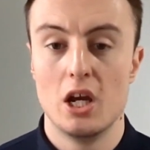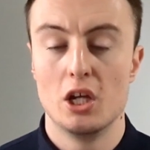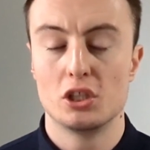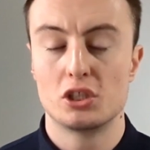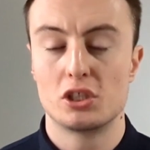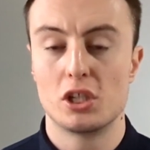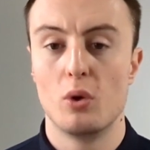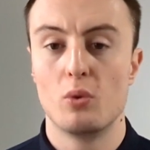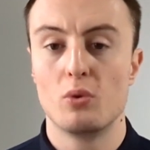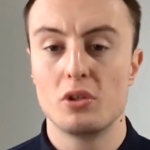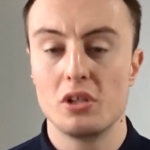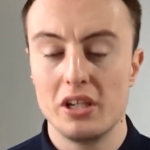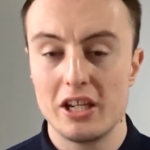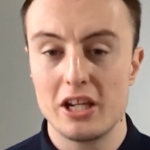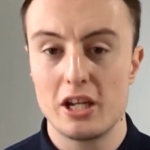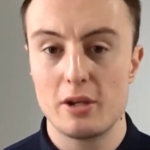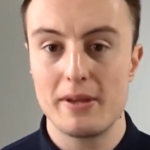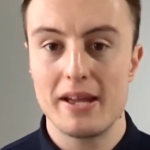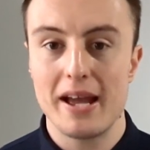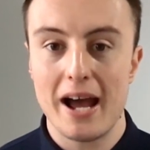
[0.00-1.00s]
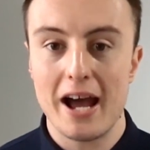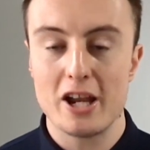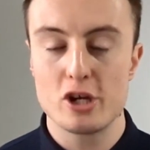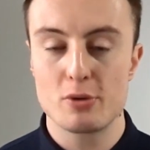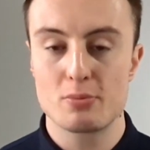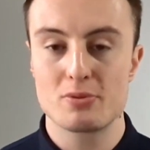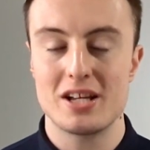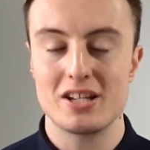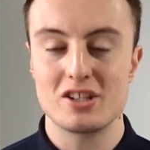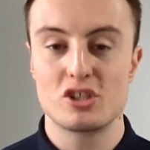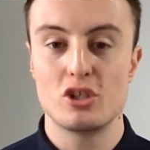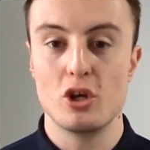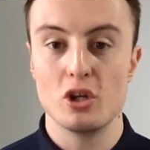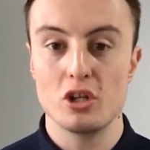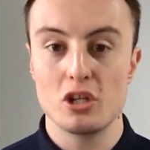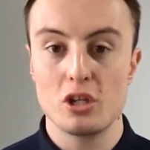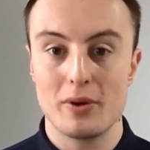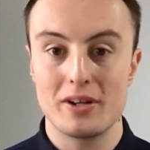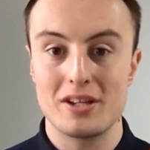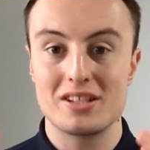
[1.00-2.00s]
So you need to be 100%
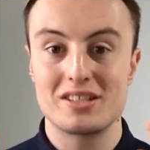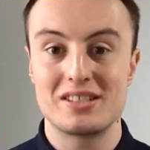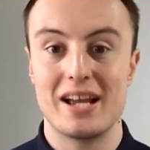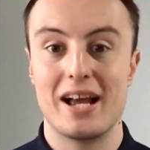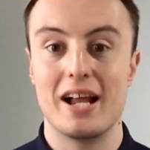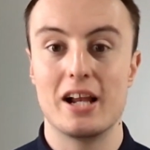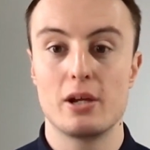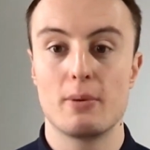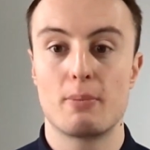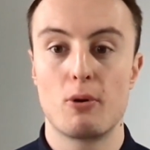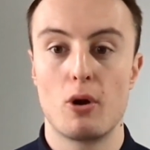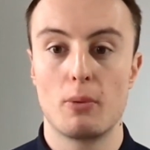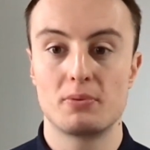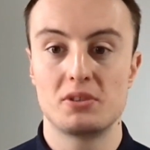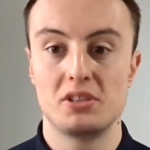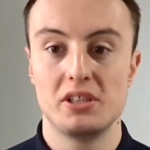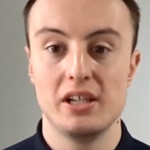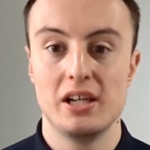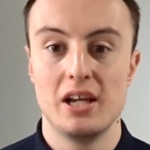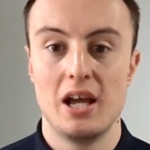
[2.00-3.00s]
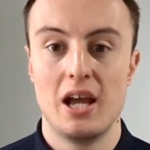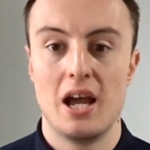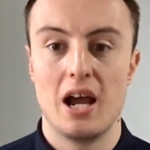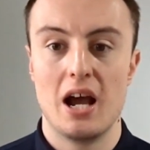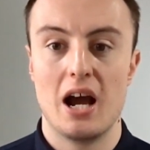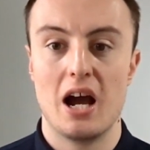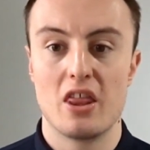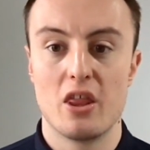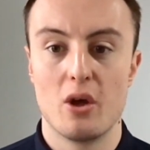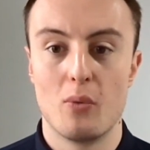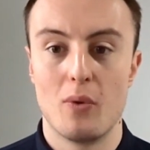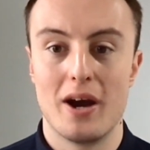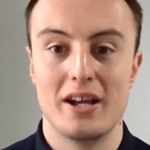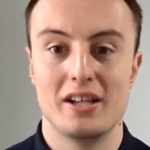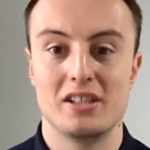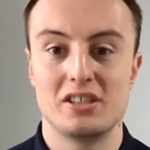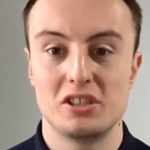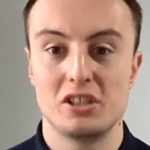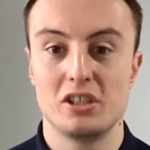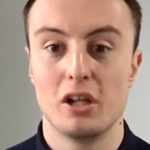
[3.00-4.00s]
certain you want to sell your property.
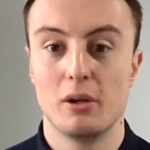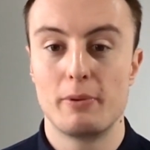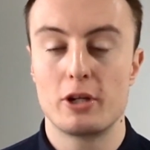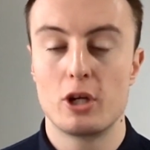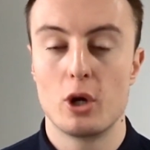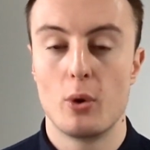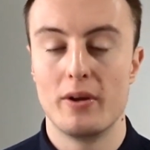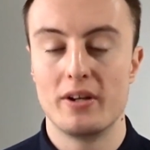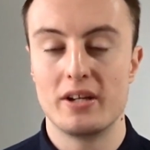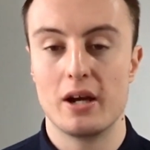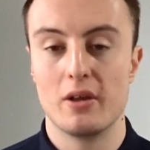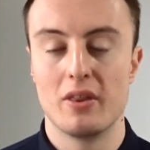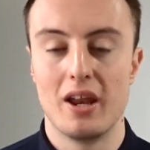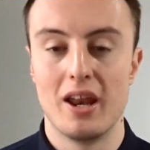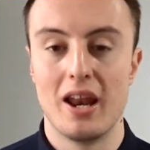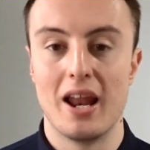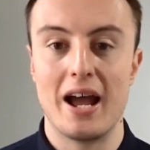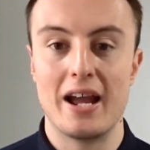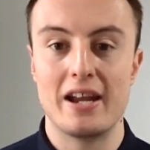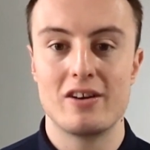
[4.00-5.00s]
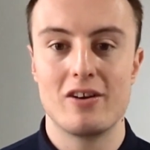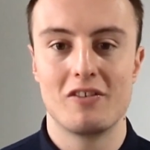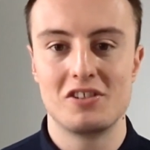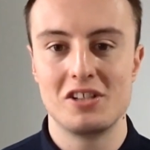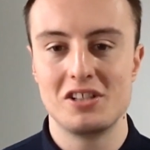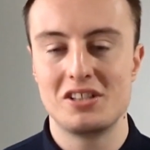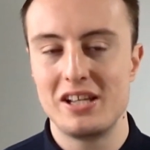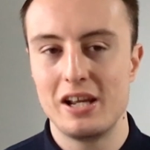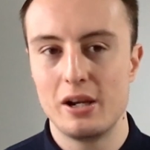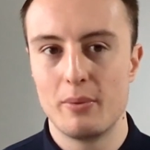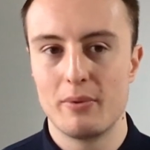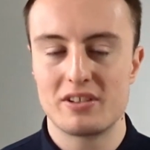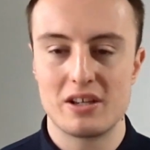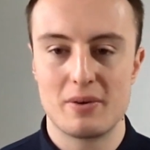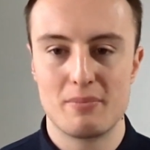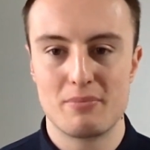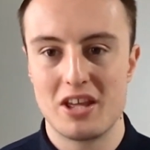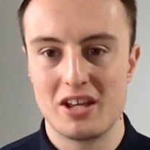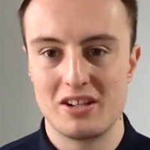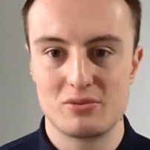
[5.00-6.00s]
Otherwise, you'll be going down the line, obviously dealing with
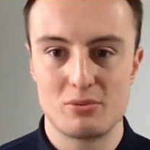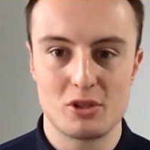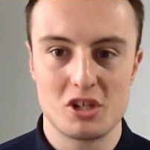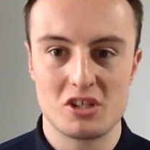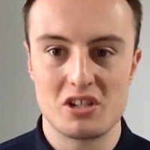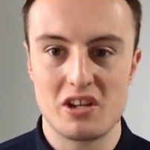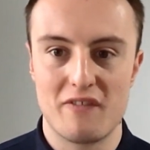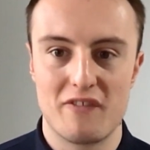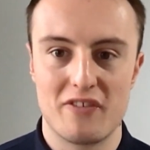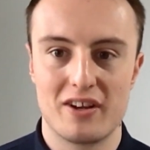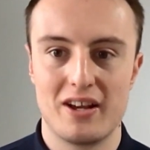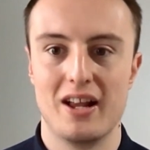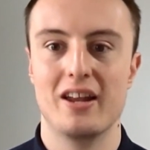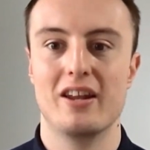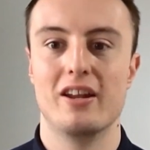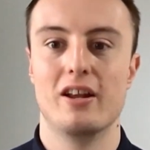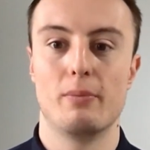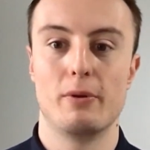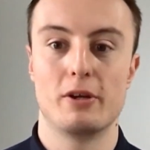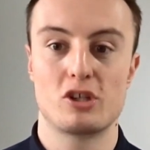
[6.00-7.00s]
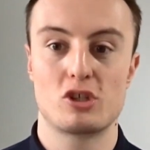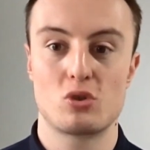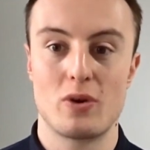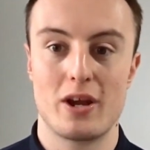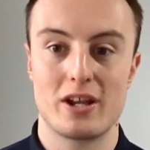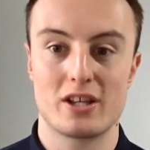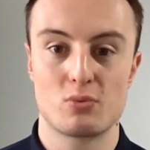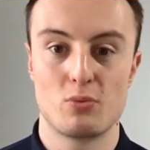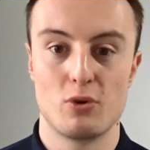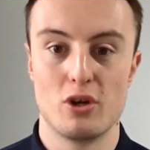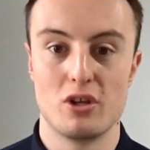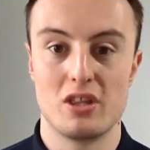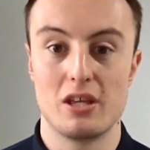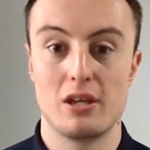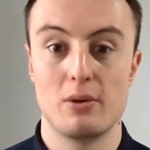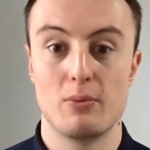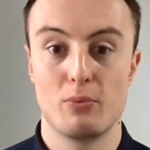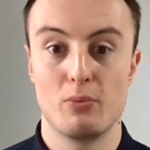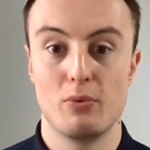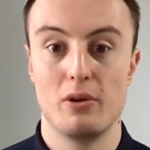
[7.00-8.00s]
some things which are difficult and a little bit
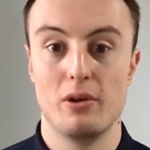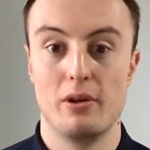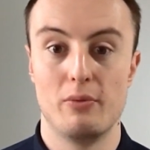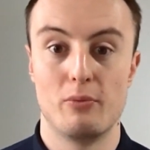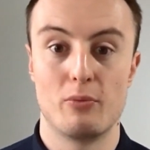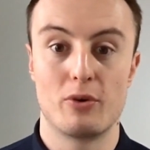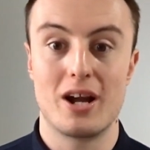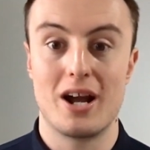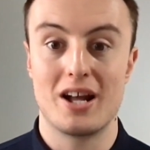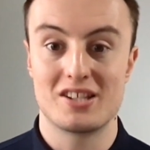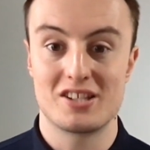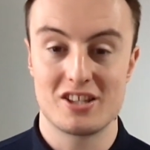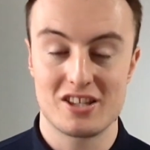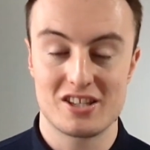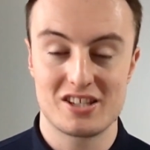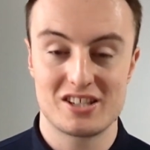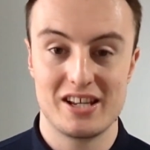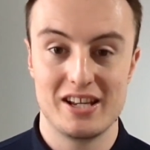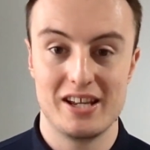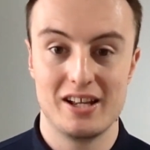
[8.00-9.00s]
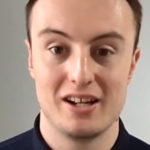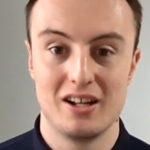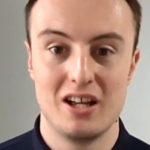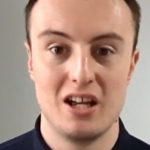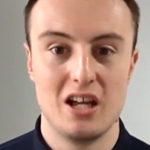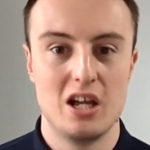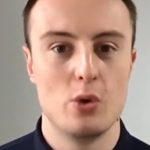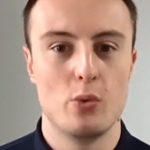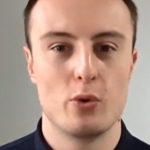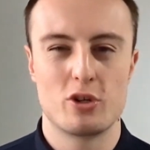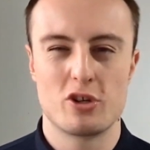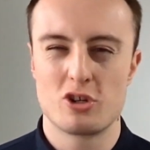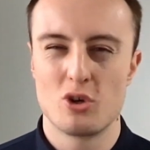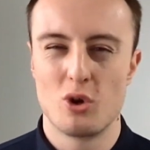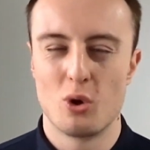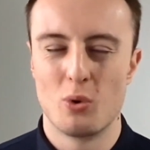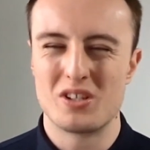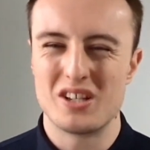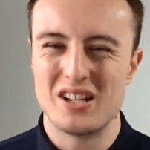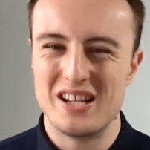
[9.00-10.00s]
stressworthy in regards to the sale, which is
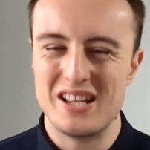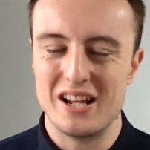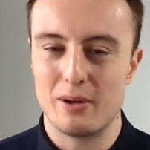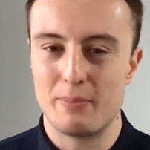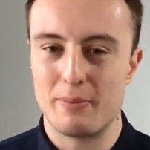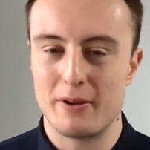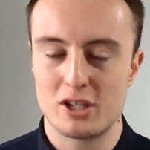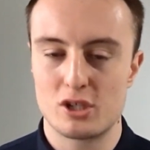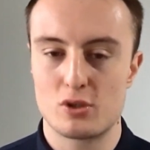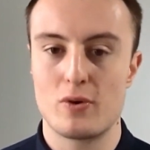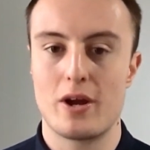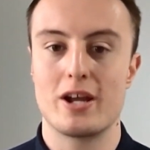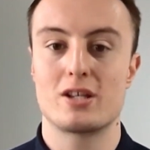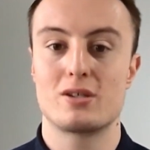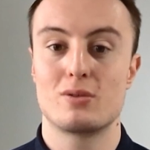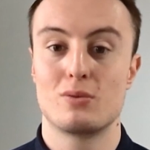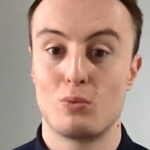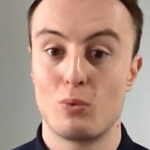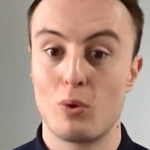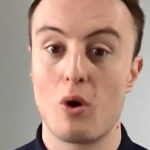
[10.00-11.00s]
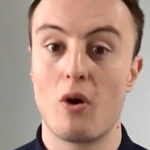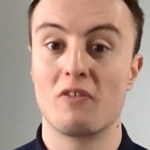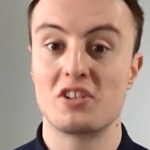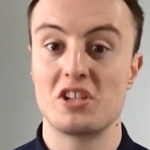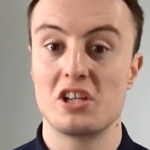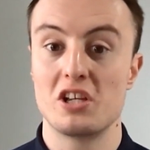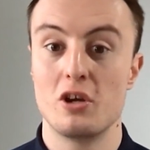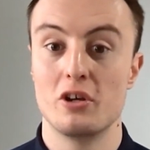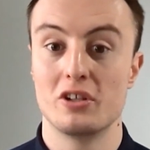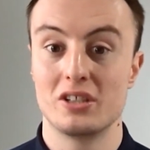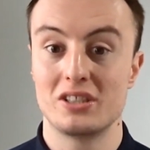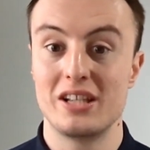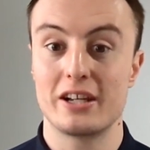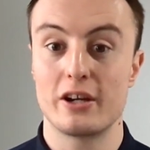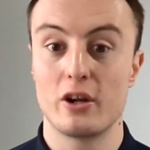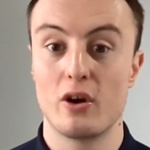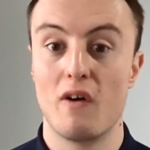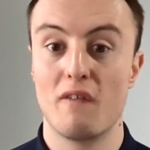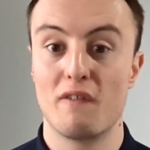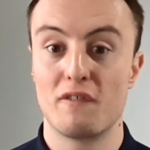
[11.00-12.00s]
always a little bit of stress. We're obviously here to take
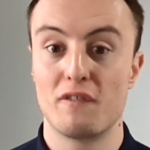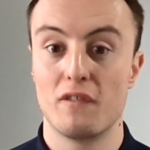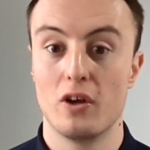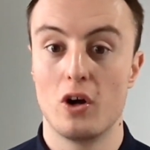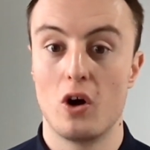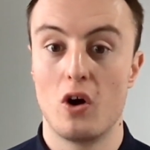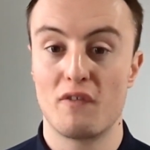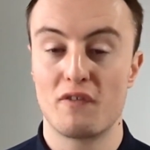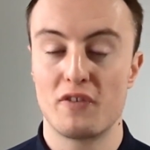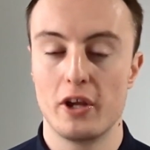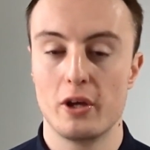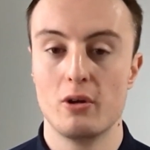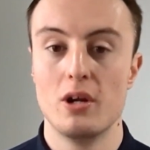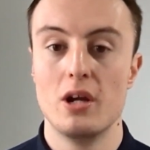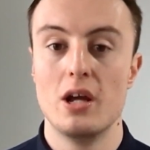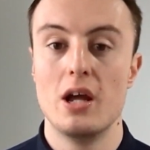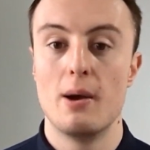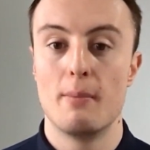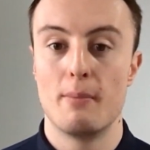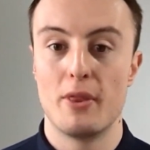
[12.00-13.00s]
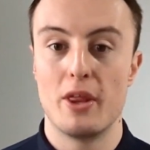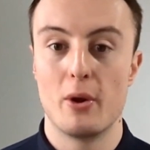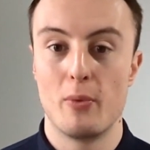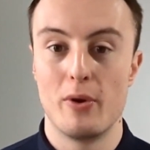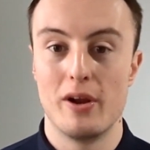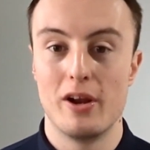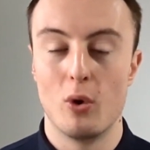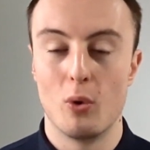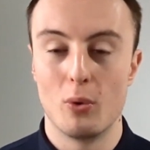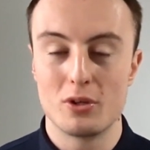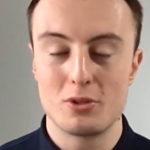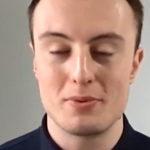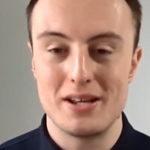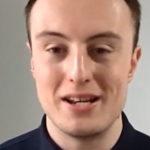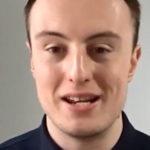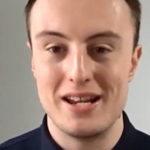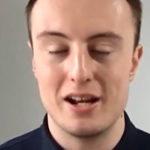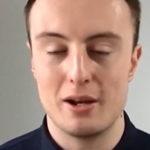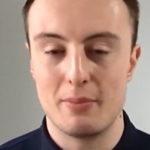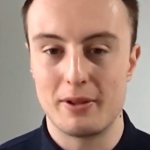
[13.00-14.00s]
it off you, but there will always be a
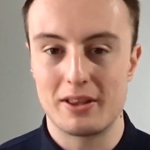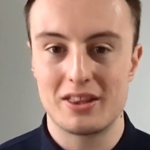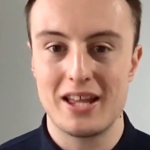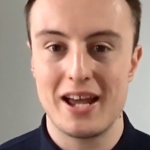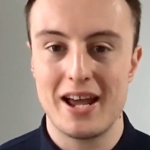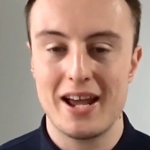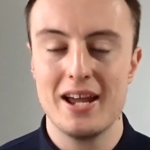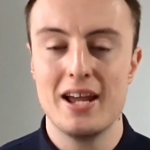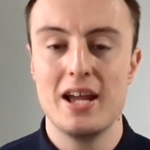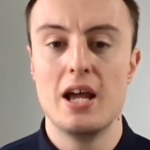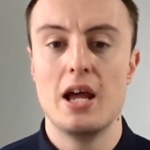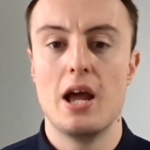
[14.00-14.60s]
little bit there.